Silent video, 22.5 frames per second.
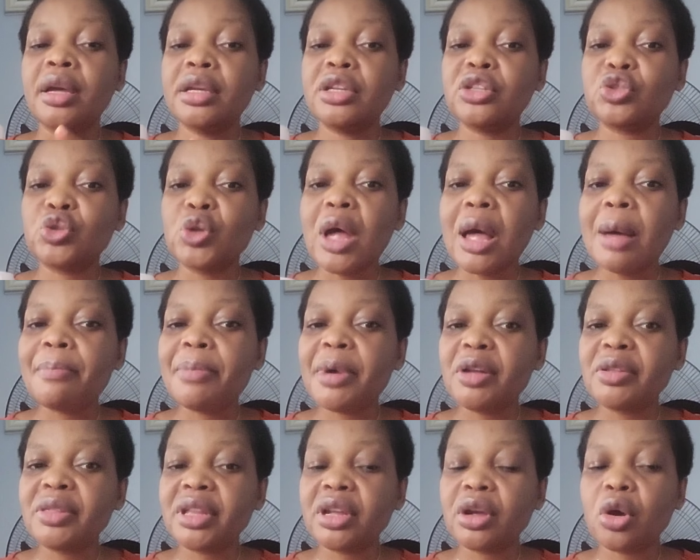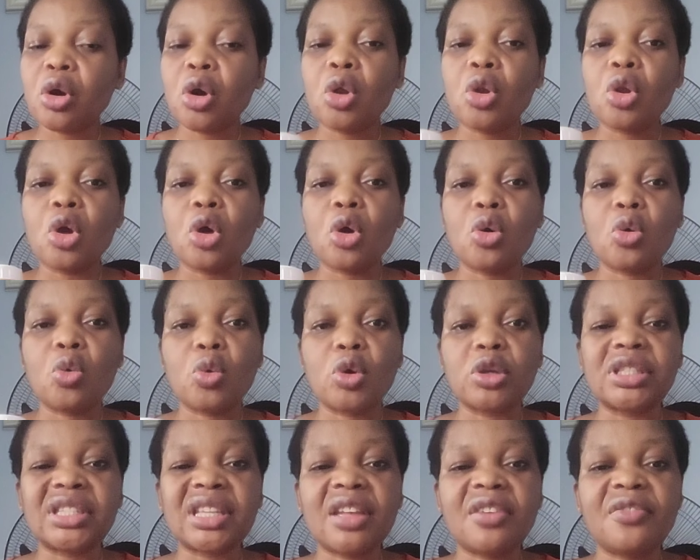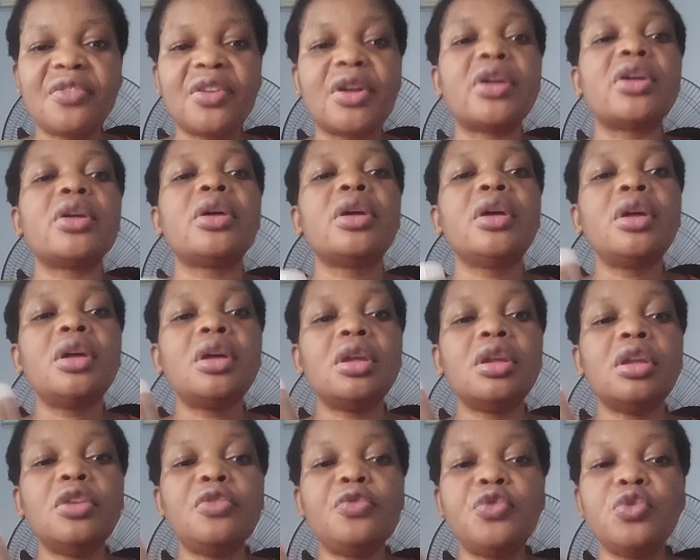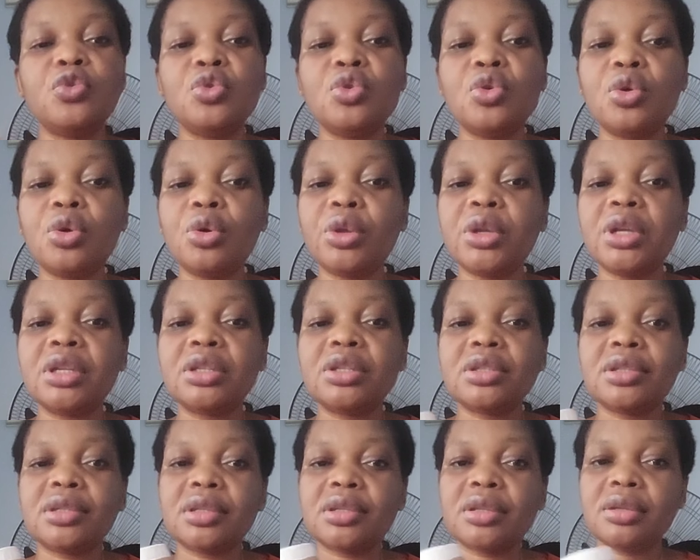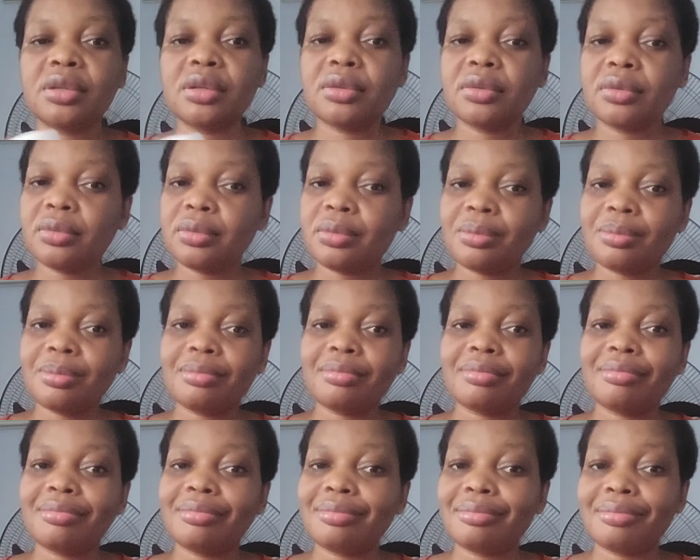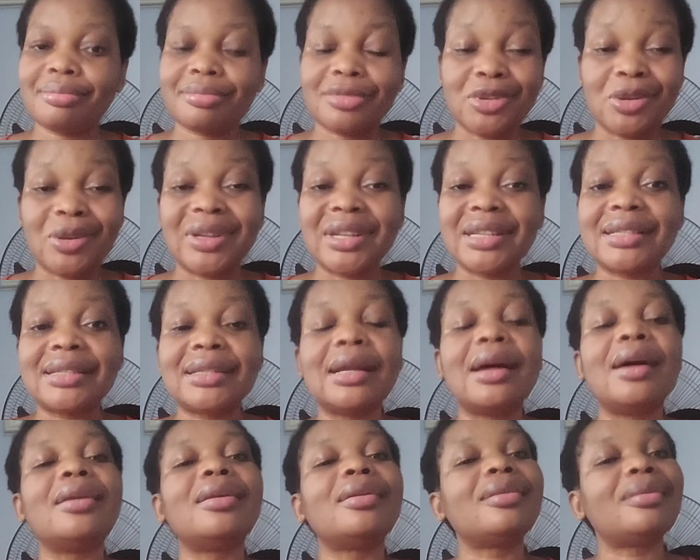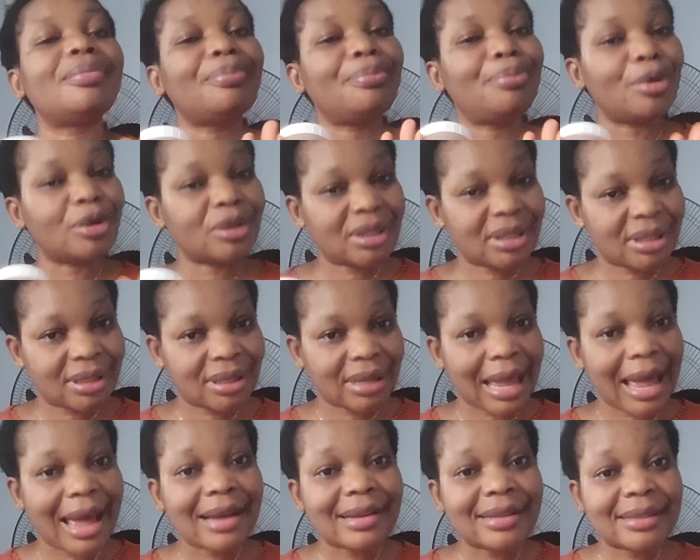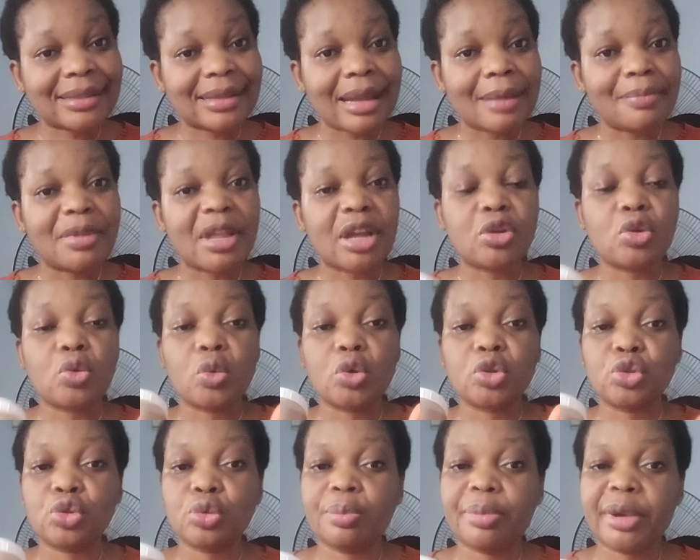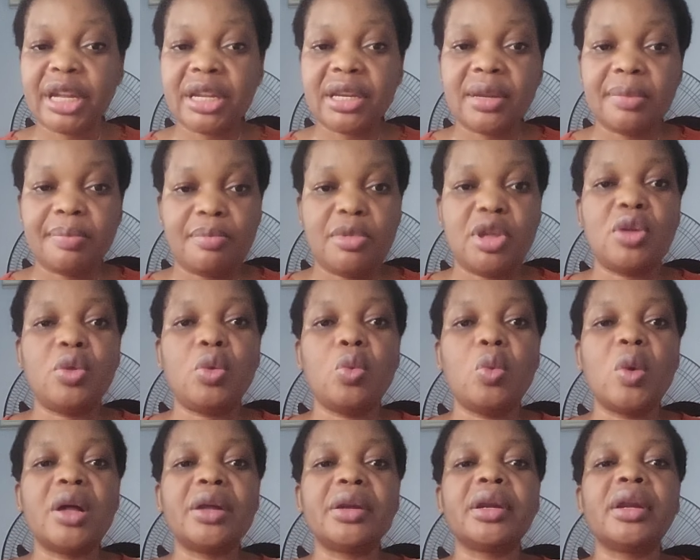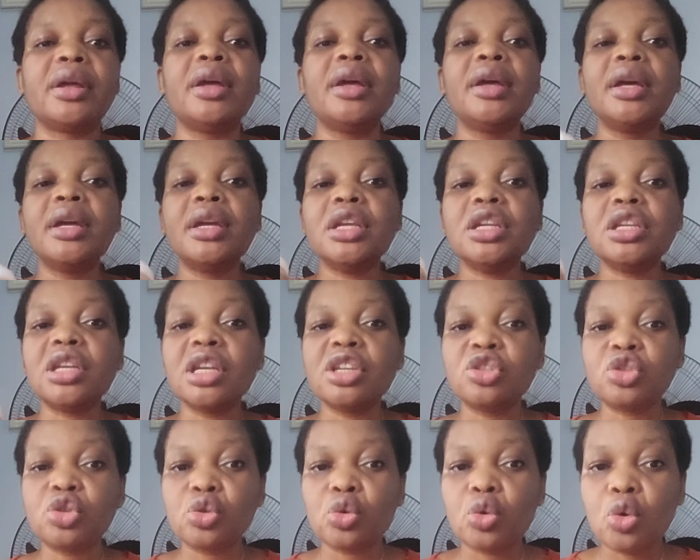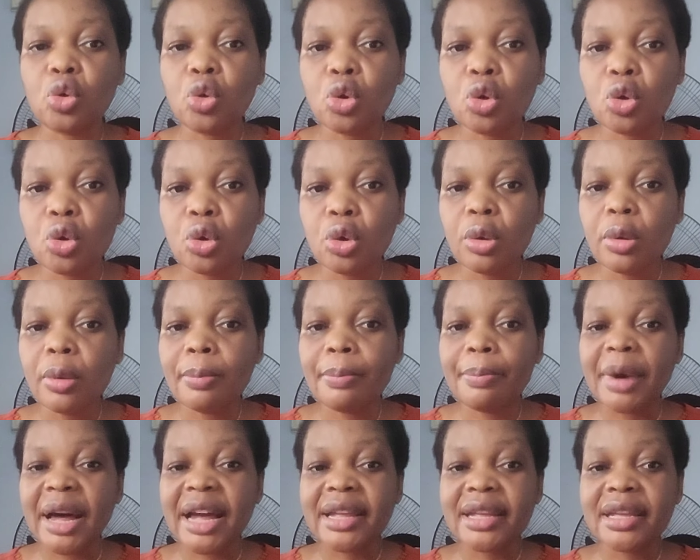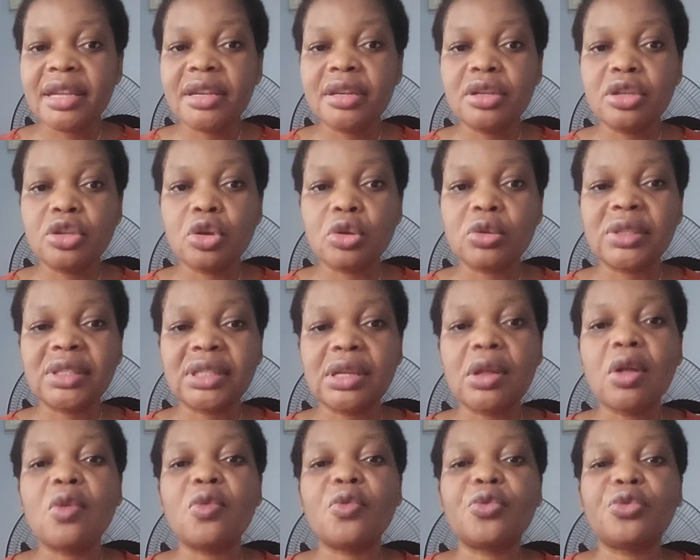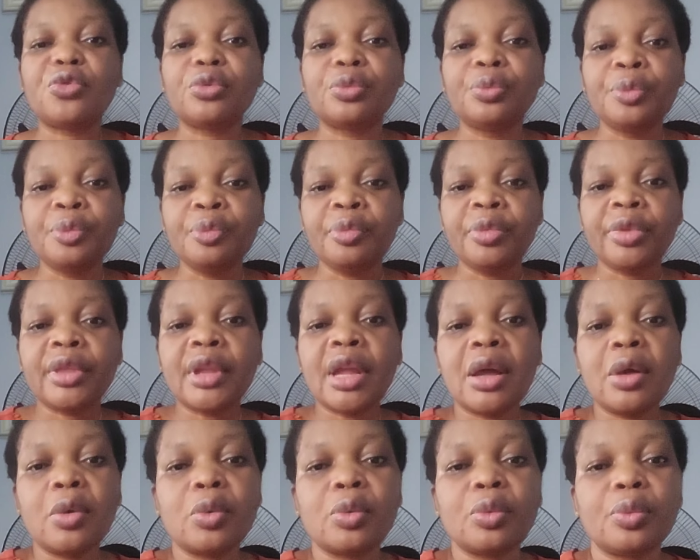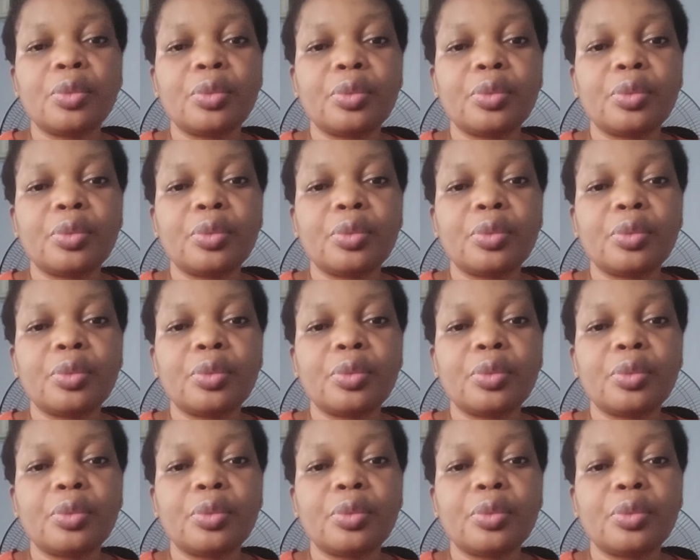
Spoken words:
It's not about the color or whatever. If you know it, you understand. But ask them that you want to buy the male one in case you go buying yourself. Now,